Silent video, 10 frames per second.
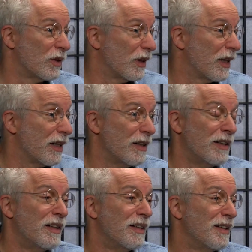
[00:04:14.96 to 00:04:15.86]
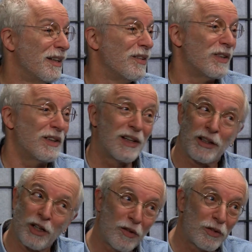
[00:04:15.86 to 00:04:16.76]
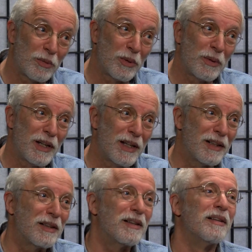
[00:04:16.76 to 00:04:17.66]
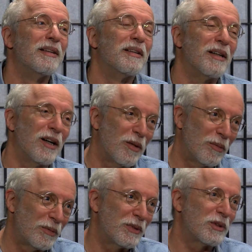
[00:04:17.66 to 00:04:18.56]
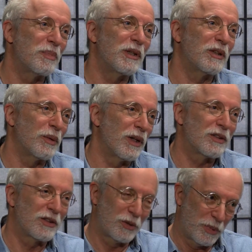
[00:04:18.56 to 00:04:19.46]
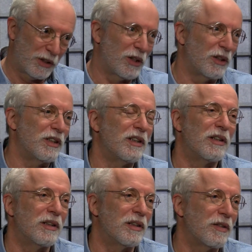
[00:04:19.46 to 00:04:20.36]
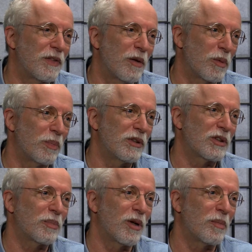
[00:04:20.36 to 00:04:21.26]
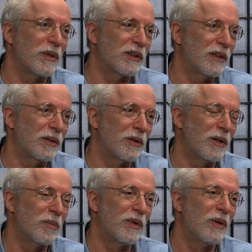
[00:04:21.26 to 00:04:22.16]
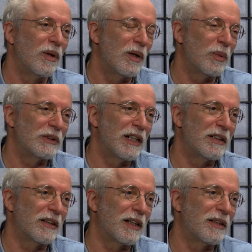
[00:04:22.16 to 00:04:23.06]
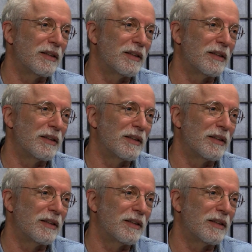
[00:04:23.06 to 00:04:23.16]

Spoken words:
again, if they're not comfortable with that, speak to us, speak to the Falmouth Police Department, and we'll handle that.